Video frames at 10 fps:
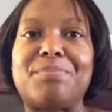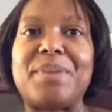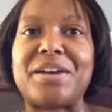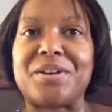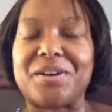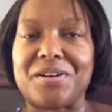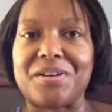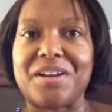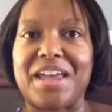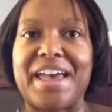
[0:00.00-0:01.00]

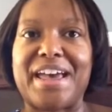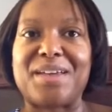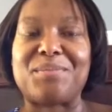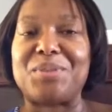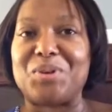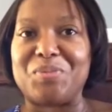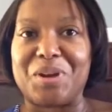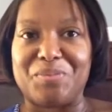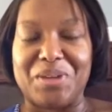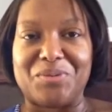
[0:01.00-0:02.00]
better at meal
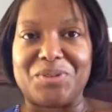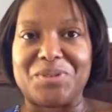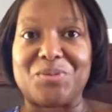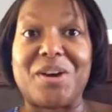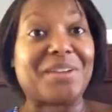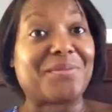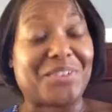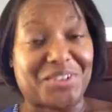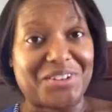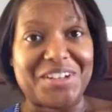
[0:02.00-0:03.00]
prepping, which is why I'm
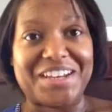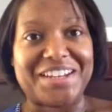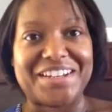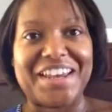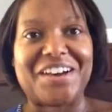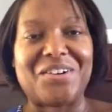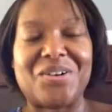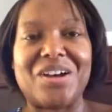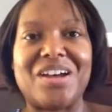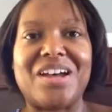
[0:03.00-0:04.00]
very good at it
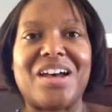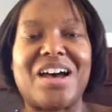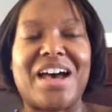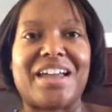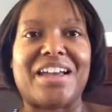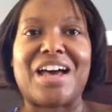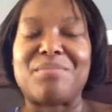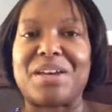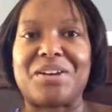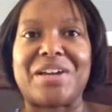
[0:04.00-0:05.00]
now. I
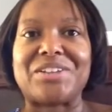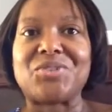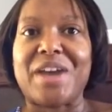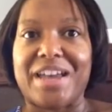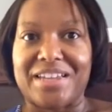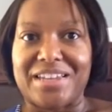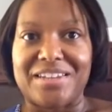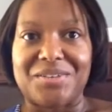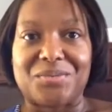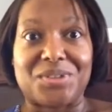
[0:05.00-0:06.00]
got better at
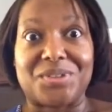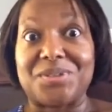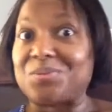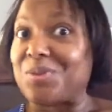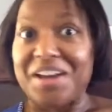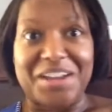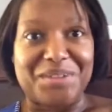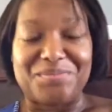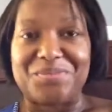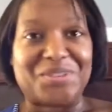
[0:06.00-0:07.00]
tracking, which is why
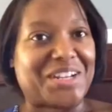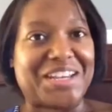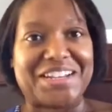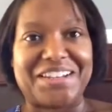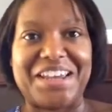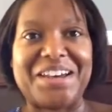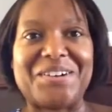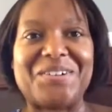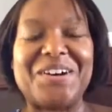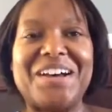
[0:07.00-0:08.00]
I'm good at it
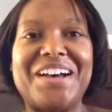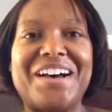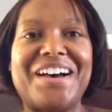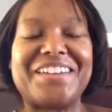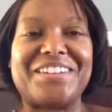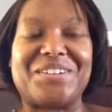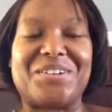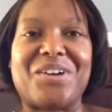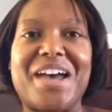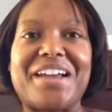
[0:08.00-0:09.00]
now.
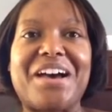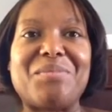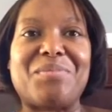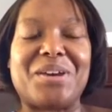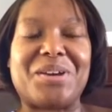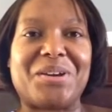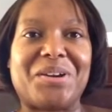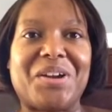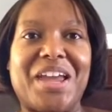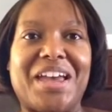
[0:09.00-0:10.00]
I got
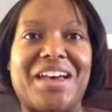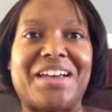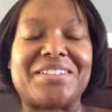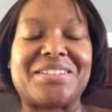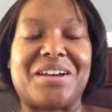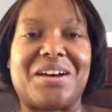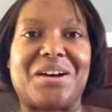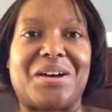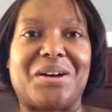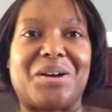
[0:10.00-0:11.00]
better at
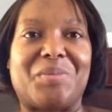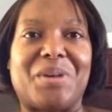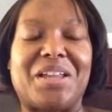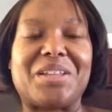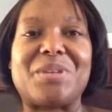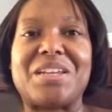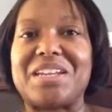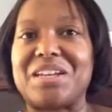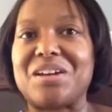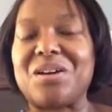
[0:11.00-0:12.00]

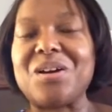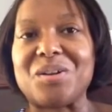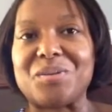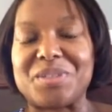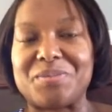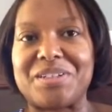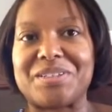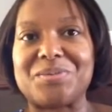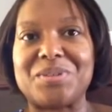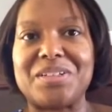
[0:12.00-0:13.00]
eliminating carbs. I mean,
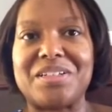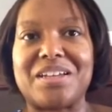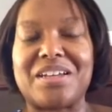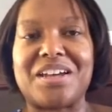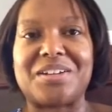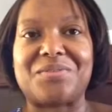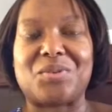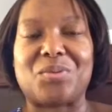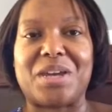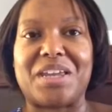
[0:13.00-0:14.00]
it's really kind of
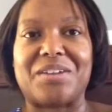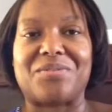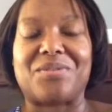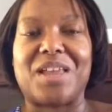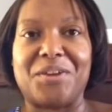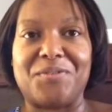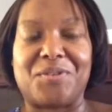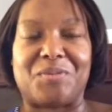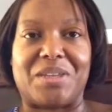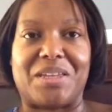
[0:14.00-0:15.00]
a way of life
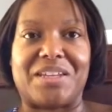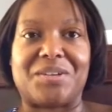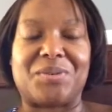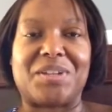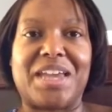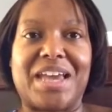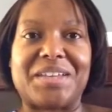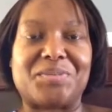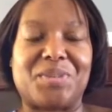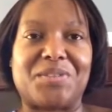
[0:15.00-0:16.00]
for me, and it really
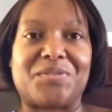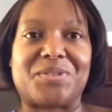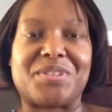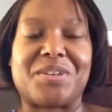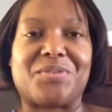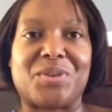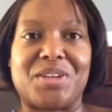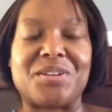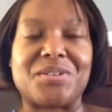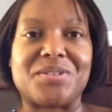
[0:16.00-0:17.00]
has been for several
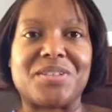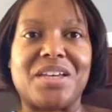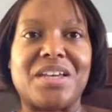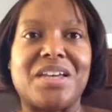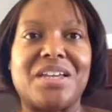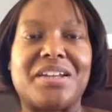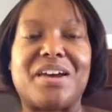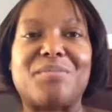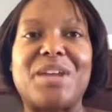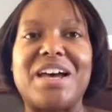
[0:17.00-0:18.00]
years. Now,
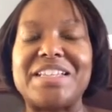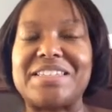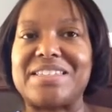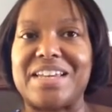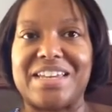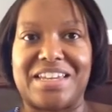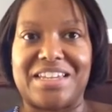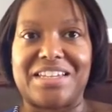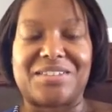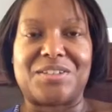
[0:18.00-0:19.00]
I'm not
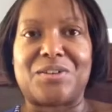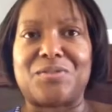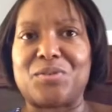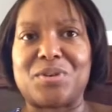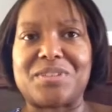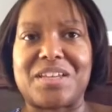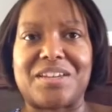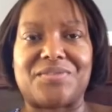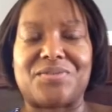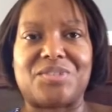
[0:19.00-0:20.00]
saying, because, of course,
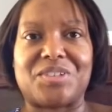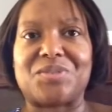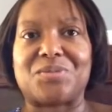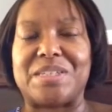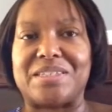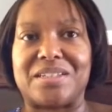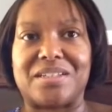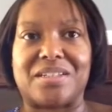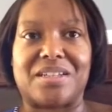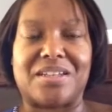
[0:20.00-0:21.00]
I just
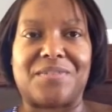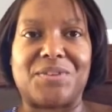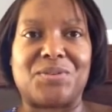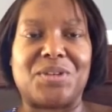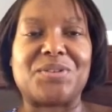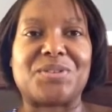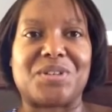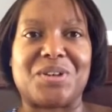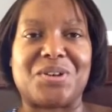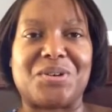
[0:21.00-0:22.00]
recently, a few years
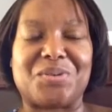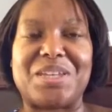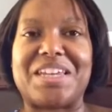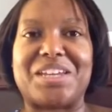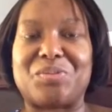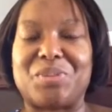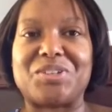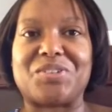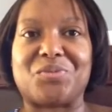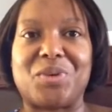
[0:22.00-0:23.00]
ago, regained a
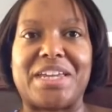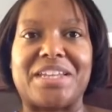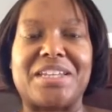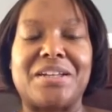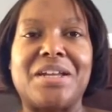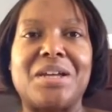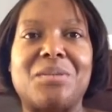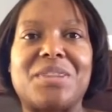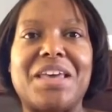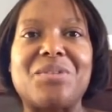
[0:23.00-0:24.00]
bunch of weight.
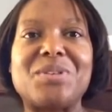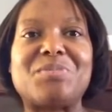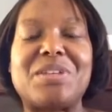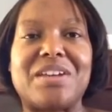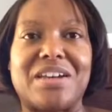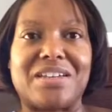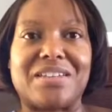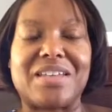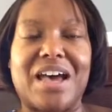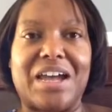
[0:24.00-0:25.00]
But that was
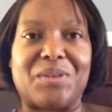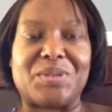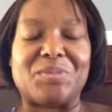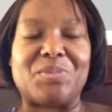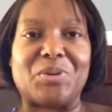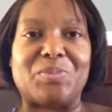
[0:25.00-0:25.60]
because I was